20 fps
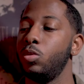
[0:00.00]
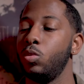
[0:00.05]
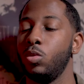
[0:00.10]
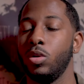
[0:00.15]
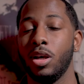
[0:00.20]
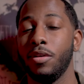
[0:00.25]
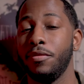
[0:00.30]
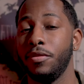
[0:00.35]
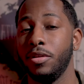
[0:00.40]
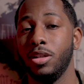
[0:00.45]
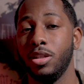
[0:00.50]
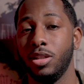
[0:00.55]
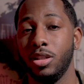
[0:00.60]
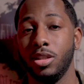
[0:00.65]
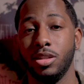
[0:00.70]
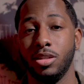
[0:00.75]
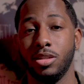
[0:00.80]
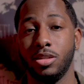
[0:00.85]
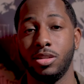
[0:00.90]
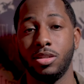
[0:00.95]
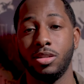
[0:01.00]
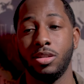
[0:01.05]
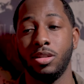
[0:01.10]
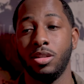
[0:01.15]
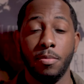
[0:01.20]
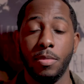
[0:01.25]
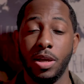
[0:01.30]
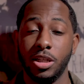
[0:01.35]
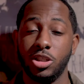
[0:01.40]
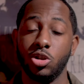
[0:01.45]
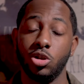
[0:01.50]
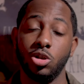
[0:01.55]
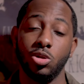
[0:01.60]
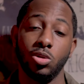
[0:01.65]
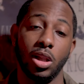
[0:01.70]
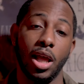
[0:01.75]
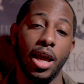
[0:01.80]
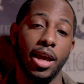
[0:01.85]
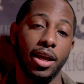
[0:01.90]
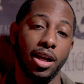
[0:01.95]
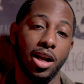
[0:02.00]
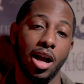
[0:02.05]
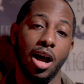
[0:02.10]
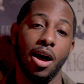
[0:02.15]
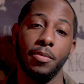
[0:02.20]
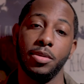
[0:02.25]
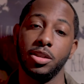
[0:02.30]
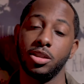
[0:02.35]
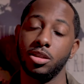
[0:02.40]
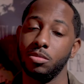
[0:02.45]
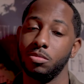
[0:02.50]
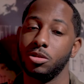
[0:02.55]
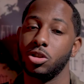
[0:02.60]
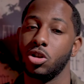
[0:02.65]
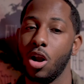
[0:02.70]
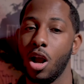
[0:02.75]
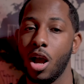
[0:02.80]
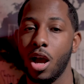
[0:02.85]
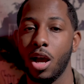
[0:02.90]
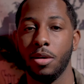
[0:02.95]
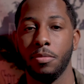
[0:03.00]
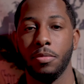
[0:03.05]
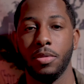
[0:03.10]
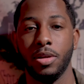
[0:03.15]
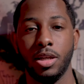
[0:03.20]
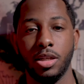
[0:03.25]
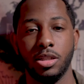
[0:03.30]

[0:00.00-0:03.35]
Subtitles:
Whatever it is, make sure you like, comment, subscribe.